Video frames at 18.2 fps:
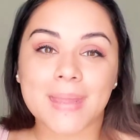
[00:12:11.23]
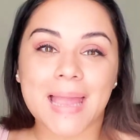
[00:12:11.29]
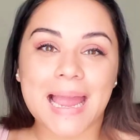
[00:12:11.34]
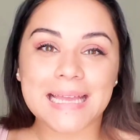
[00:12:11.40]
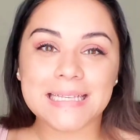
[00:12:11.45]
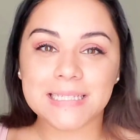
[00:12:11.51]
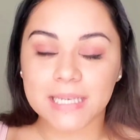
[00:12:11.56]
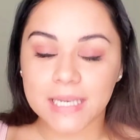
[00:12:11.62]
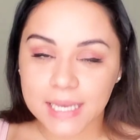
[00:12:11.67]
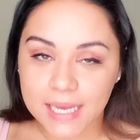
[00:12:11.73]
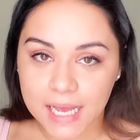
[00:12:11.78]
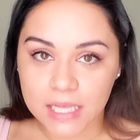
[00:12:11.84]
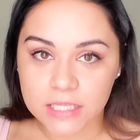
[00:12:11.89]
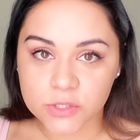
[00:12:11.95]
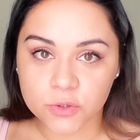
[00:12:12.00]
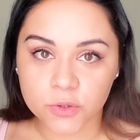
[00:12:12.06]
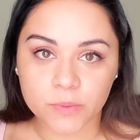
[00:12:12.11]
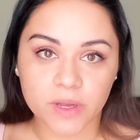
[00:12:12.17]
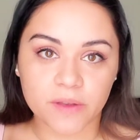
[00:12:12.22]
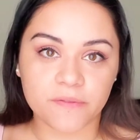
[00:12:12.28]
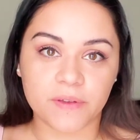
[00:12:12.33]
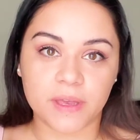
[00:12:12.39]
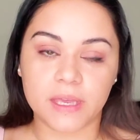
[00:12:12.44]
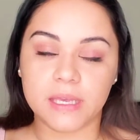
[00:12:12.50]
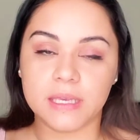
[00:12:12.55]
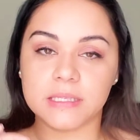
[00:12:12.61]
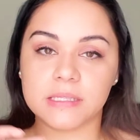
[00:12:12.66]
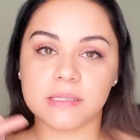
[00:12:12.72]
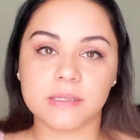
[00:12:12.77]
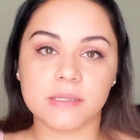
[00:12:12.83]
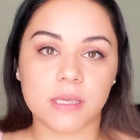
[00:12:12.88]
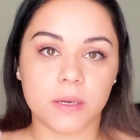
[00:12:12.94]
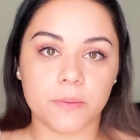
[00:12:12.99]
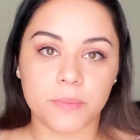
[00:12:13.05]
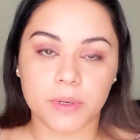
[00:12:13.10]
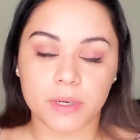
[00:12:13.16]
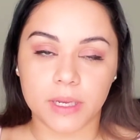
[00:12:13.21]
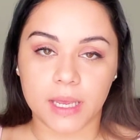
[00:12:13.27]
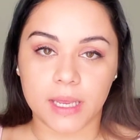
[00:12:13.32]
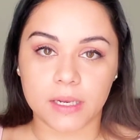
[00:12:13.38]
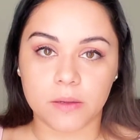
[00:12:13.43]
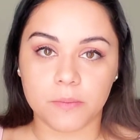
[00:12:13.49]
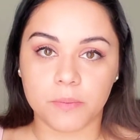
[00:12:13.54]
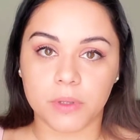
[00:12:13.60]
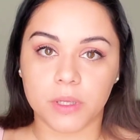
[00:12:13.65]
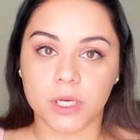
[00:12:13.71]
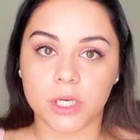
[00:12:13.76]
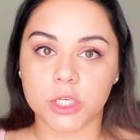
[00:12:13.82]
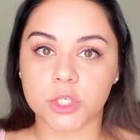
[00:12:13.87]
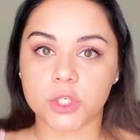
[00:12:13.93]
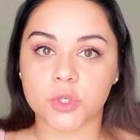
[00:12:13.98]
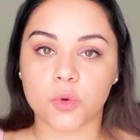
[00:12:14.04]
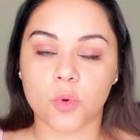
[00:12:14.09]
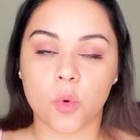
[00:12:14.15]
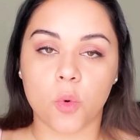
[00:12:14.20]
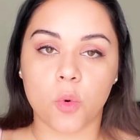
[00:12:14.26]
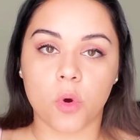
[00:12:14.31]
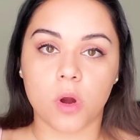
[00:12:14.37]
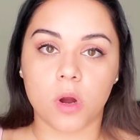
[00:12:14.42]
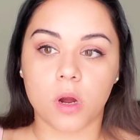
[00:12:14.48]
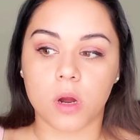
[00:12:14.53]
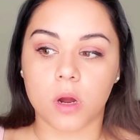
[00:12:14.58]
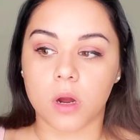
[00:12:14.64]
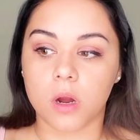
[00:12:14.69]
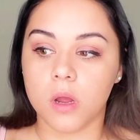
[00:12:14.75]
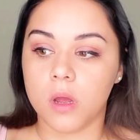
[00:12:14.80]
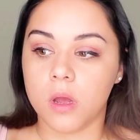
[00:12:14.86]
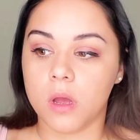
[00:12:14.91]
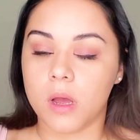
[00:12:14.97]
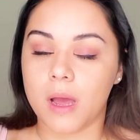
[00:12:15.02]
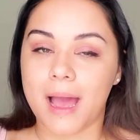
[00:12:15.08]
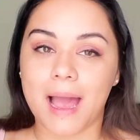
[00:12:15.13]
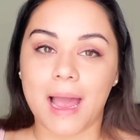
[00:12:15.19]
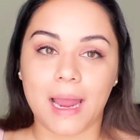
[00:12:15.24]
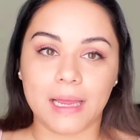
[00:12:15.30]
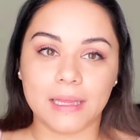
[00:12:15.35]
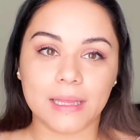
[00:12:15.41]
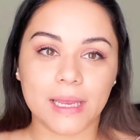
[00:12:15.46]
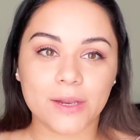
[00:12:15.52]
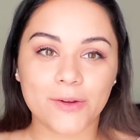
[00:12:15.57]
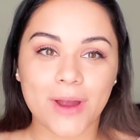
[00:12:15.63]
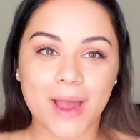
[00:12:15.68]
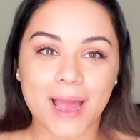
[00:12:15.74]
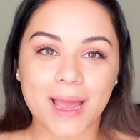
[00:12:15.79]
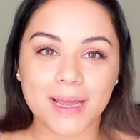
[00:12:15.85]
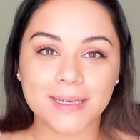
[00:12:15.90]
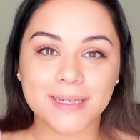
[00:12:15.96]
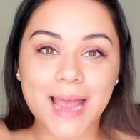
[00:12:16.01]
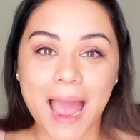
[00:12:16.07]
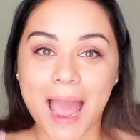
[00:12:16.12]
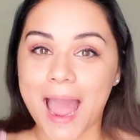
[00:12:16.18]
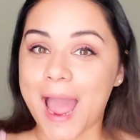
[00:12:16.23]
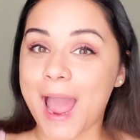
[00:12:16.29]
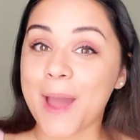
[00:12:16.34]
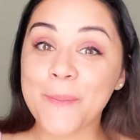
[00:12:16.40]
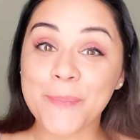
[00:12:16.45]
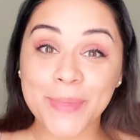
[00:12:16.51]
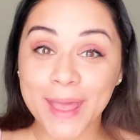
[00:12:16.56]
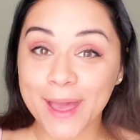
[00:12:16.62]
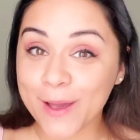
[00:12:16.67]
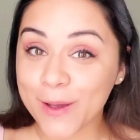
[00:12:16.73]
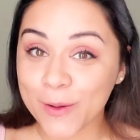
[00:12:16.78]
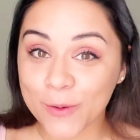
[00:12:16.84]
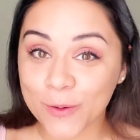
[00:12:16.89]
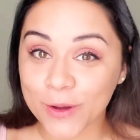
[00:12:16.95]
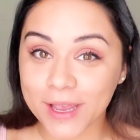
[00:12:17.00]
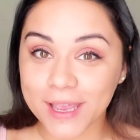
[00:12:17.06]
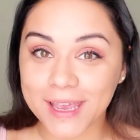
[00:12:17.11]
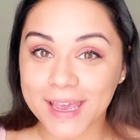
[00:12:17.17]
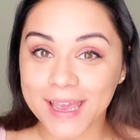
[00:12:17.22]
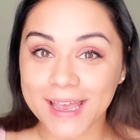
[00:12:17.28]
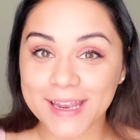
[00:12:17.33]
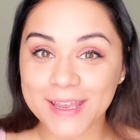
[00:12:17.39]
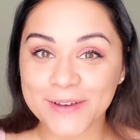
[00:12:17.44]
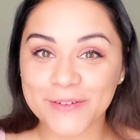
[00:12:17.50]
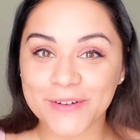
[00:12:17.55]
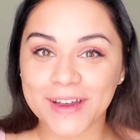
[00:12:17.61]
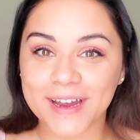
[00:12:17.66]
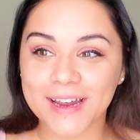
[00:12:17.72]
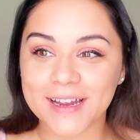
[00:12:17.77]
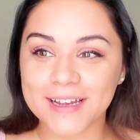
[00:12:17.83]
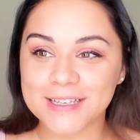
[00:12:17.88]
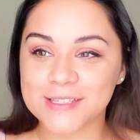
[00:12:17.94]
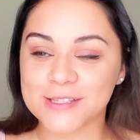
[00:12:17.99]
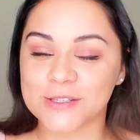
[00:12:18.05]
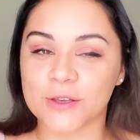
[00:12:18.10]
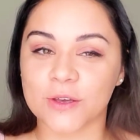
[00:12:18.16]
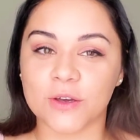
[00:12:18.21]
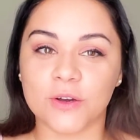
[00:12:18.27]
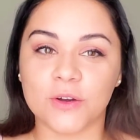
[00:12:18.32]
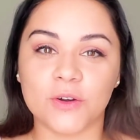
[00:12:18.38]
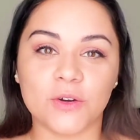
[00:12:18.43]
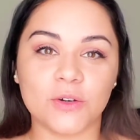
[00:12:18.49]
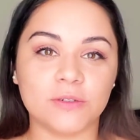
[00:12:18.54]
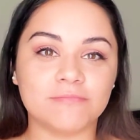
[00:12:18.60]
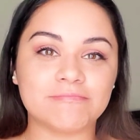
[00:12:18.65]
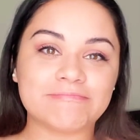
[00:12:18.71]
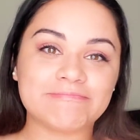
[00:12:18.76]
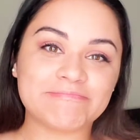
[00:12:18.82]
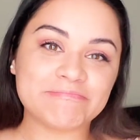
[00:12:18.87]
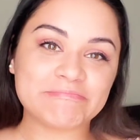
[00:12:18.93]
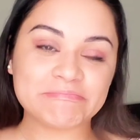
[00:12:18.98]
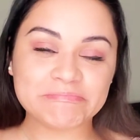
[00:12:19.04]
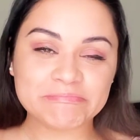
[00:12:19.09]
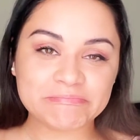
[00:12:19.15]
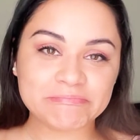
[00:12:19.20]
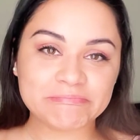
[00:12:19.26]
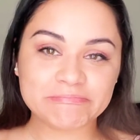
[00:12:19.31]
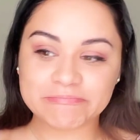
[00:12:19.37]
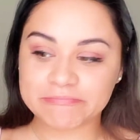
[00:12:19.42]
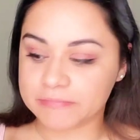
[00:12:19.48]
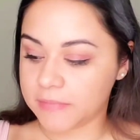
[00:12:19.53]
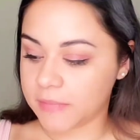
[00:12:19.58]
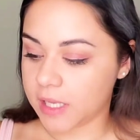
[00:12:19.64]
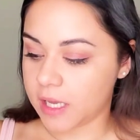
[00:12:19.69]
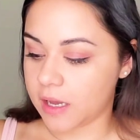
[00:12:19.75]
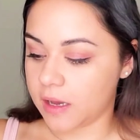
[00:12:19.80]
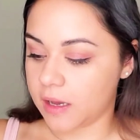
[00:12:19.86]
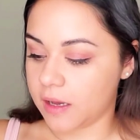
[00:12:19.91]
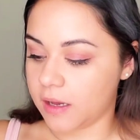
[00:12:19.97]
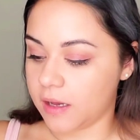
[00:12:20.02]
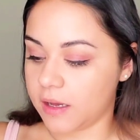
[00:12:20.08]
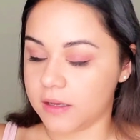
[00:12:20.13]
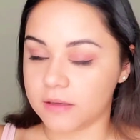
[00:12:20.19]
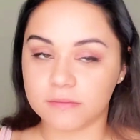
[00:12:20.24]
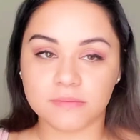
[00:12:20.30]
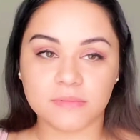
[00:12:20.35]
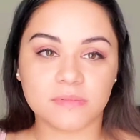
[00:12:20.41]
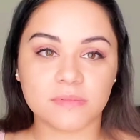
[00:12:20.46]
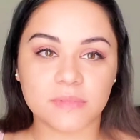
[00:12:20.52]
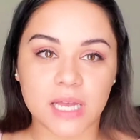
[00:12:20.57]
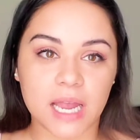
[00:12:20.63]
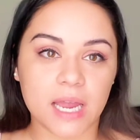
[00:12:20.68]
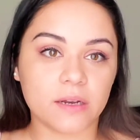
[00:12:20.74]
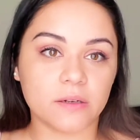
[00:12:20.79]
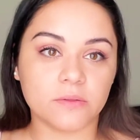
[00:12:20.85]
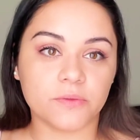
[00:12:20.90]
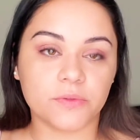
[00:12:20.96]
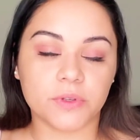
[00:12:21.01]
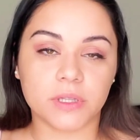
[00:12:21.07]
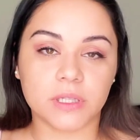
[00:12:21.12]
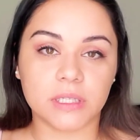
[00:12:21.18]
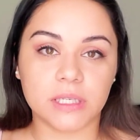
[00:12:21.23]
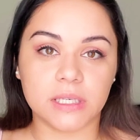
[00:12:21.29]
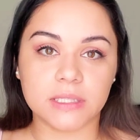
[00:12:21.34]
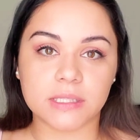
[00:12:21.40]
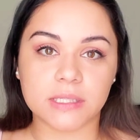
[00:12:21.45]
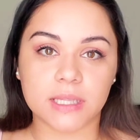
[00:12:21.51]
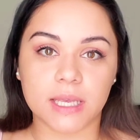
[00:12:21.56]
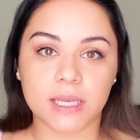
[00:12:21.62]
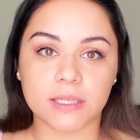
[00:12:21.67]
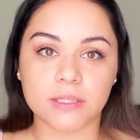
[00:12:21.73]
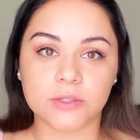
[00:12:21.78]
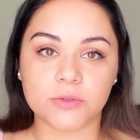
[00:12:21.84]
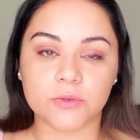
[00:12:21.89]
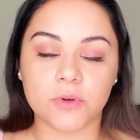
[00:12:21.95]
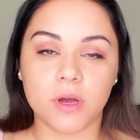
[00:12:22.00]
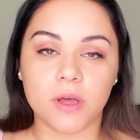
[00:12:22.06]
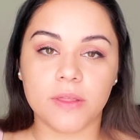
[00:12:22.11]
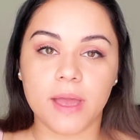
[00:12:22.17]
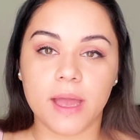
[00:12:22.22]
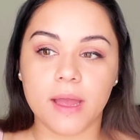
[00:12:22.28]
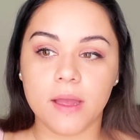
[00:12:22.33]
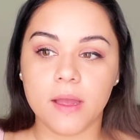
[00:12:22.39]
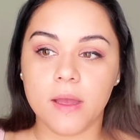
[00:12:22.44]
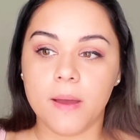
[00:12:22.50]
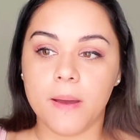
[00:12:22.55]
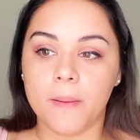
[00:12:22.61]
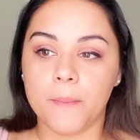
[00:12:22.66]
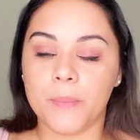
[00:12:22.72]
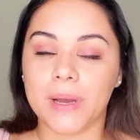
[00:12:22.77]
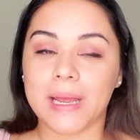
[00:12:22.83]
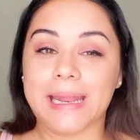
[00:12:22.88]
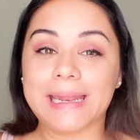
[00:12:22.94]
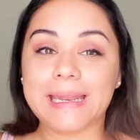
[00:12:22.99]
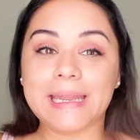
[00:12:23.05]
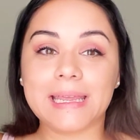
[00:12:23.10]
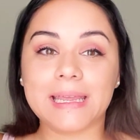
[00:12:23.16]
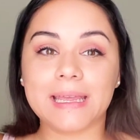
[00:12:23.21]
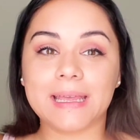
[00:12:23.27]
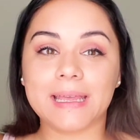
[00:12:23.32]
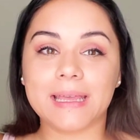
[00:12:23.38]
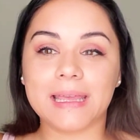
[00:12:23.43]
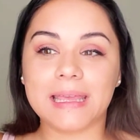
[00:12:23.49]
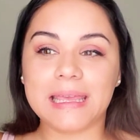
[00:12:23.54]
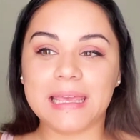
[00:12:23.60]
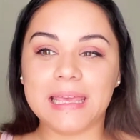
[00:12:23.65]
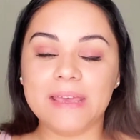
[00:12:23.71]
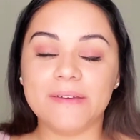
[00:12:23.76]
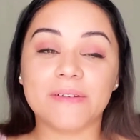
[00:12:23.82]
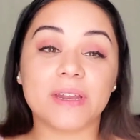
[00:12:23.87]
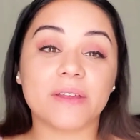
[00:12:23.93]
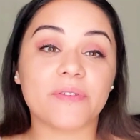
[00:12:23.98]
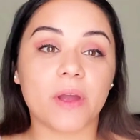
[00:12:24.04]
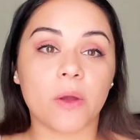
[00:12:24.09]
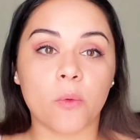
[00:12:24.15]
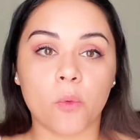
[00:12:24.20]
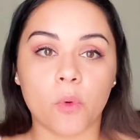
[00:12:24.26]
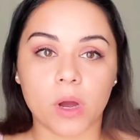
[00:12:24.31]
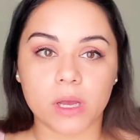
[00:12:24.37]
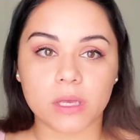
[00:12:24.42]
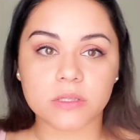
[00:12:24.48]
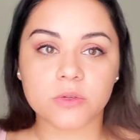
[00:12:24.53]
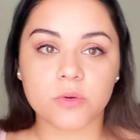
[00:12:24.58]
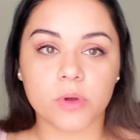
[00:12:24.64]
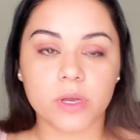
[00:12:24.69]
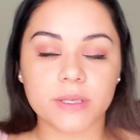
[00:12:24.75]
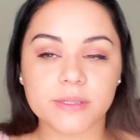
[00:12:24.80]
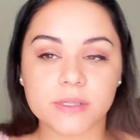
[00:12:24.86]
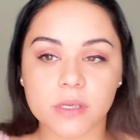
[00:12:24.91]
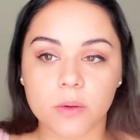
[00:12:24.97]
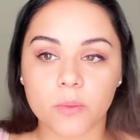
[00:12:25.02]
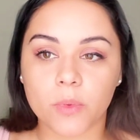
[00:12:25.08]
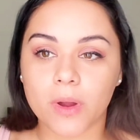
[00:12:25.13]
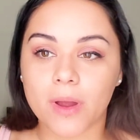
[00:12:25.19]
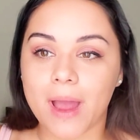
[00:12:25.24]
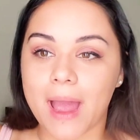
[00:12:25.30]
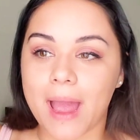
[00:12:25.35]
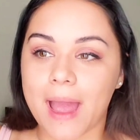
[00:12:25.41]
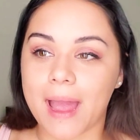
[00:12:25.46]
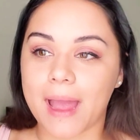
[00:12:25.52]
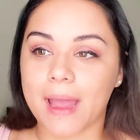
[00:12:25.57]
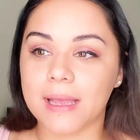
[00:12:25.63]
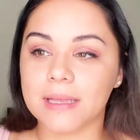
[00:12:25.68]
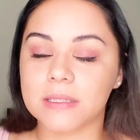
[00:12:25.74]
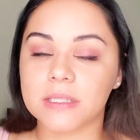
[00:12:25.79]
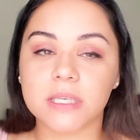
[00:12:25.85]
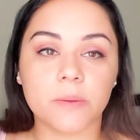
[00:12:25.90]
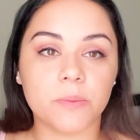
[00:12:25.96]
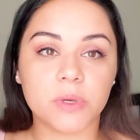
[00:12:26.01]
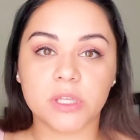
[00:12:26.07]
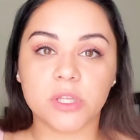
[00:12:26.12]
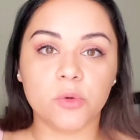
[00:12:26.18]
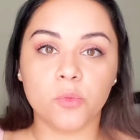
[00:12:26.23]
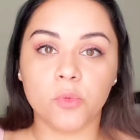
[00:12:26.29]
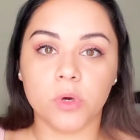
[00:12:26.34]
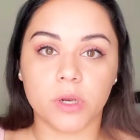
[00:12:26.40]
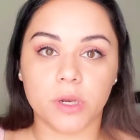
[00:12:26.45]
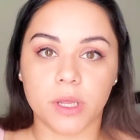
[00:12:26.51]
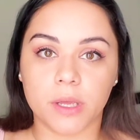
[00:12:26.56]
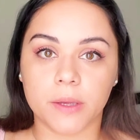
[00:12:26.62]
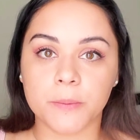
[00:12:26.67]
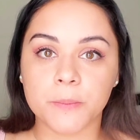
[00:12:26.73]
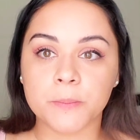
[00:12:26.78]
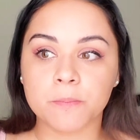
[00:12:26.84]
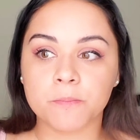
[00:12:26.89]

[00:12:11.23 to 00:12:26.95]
I didn't contour my face, didn't put any blush or highlighter on. I'm not going anywhere, so I don't feel the need to, like, do all that. But even if I was going somewhere, I typically wouldn't